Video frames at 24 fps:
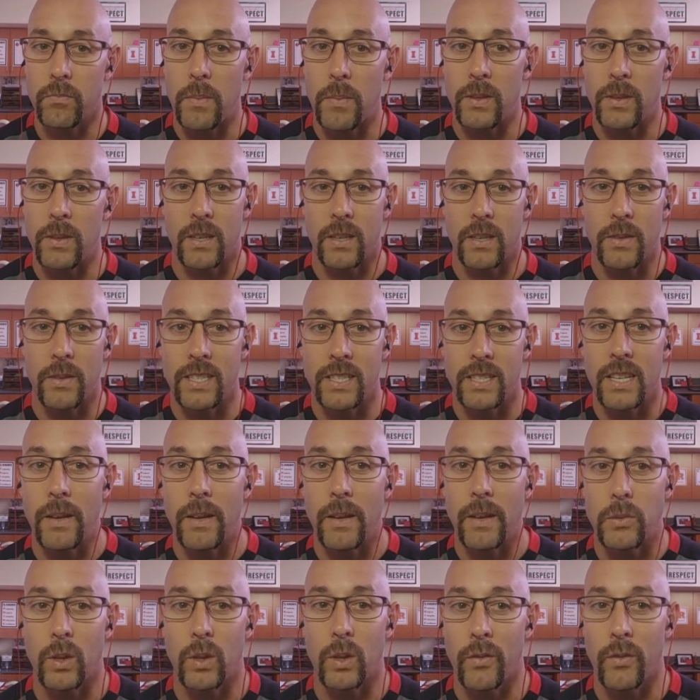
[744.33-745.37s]
maybe some of the
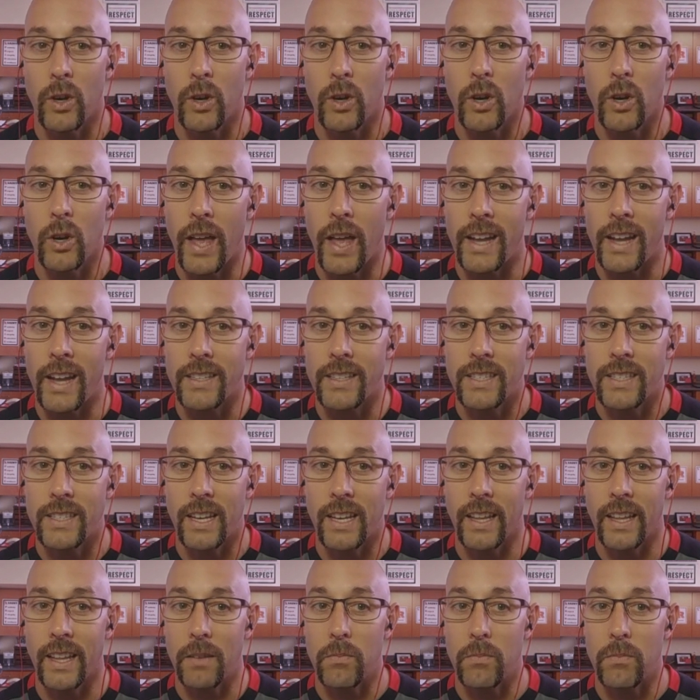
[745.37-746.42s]
teammates will have heard that and
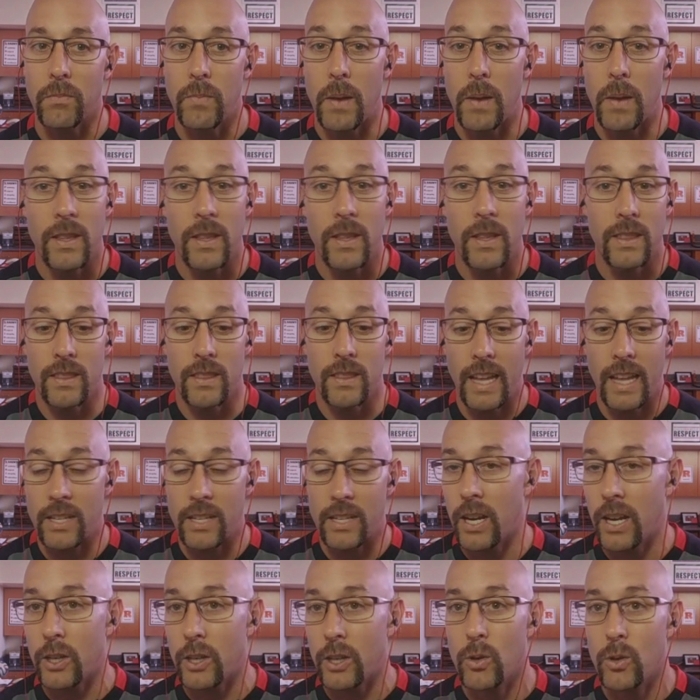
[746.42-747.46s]
say, like, maybe
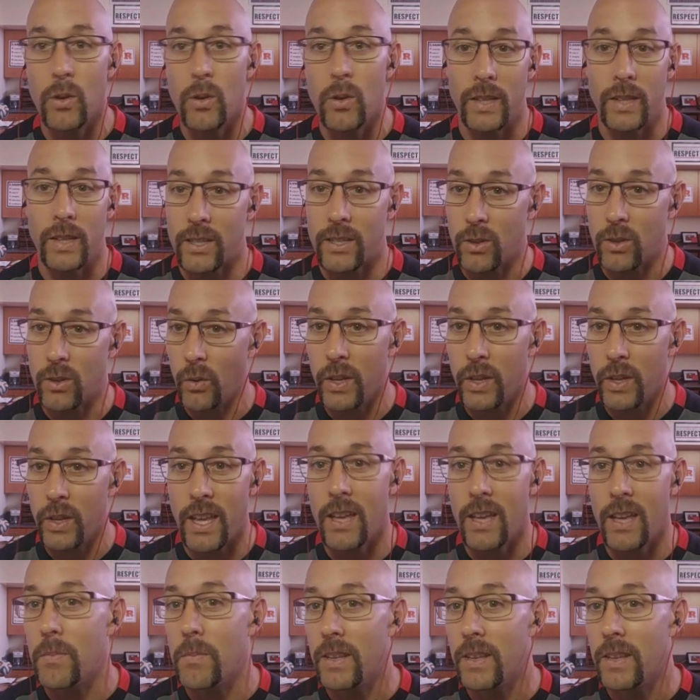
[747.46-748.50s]
that's not true and that's only
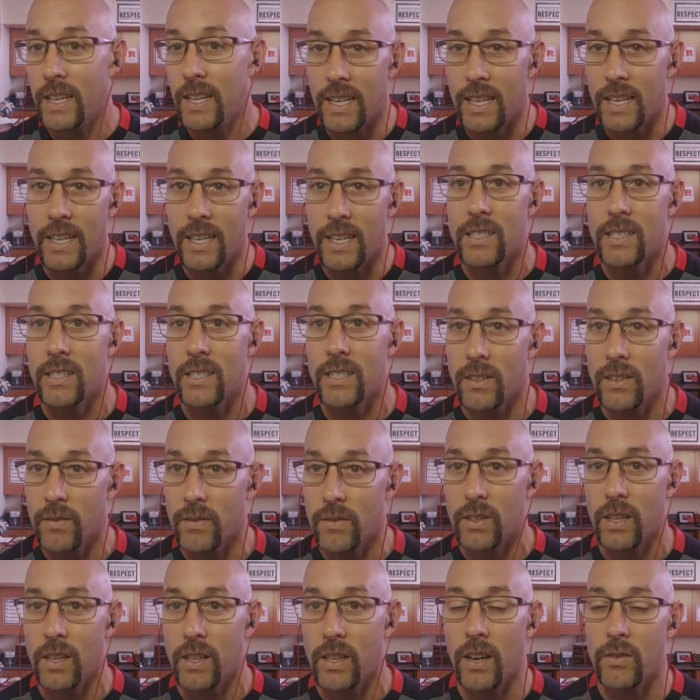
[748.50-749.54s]
him and he needs
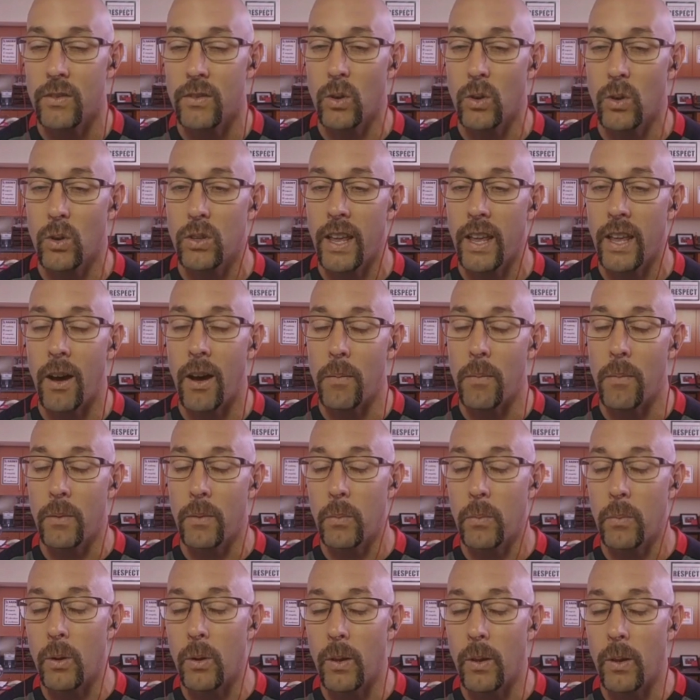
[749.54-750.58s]
to kind of sort that out.
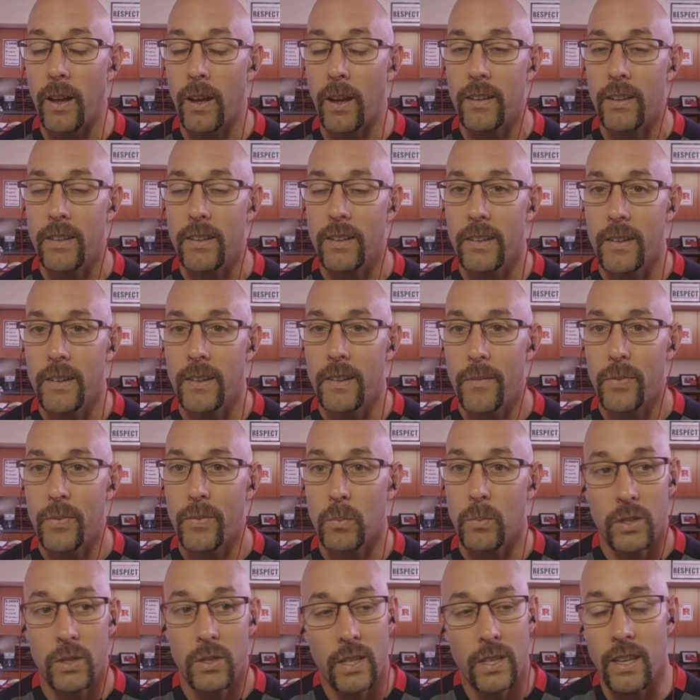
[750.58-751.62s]
But
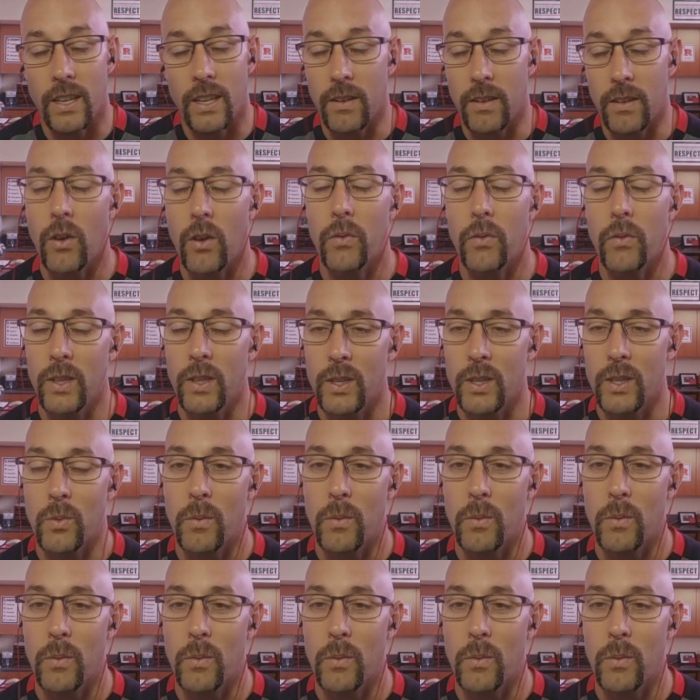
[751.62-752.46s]
we'll see. And hopefully